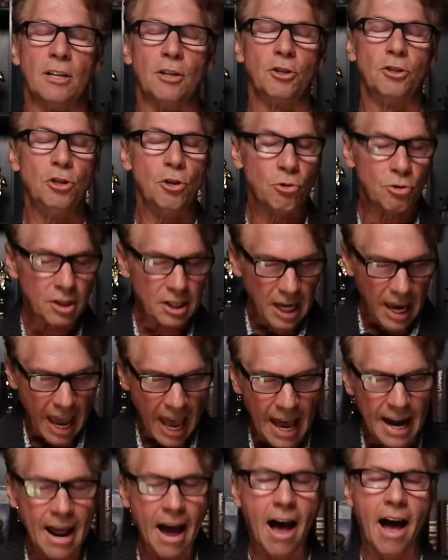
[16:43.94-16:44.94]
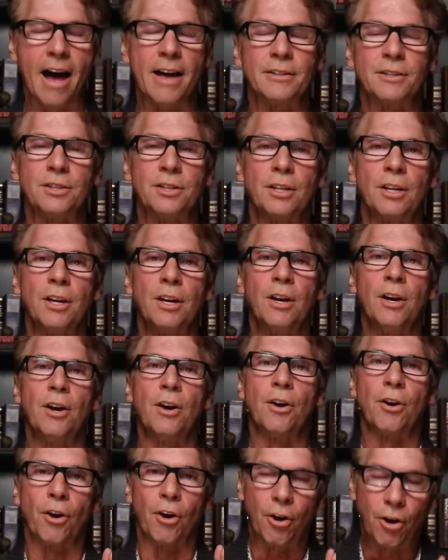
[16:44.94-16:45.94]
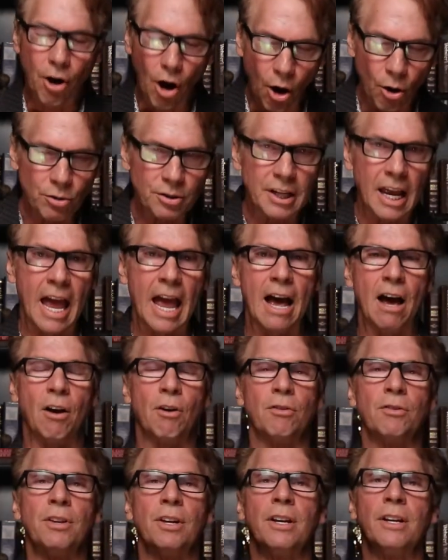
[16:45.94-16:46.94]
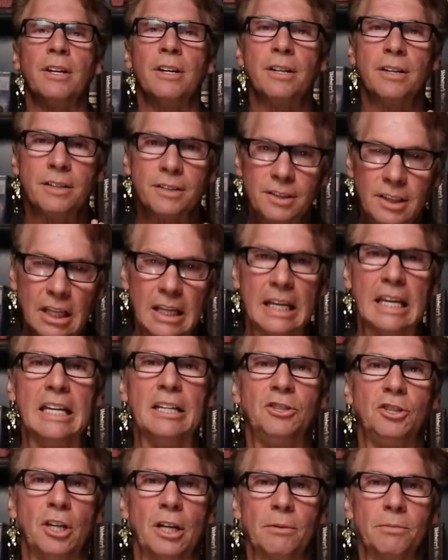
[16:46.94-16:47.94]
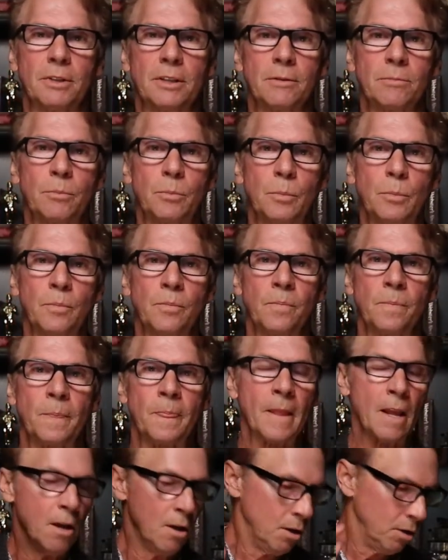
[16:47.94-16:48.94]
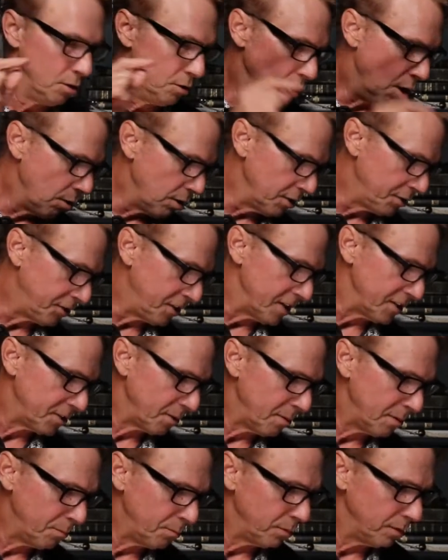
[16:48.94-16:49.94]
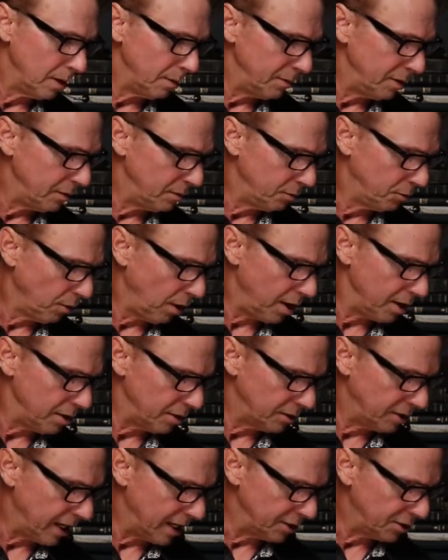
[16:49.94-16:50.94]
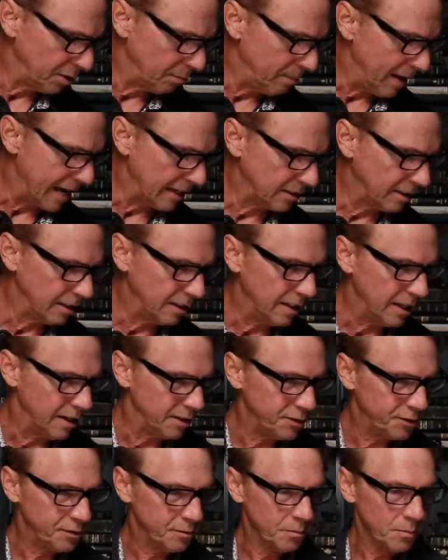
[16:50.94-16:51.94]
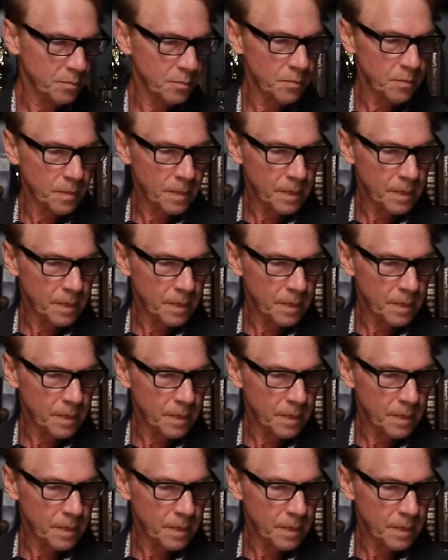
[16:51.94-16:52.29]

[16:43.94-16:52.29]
You cannot go down to Egypt. Notice this. Let me, let me draw your attention back to this.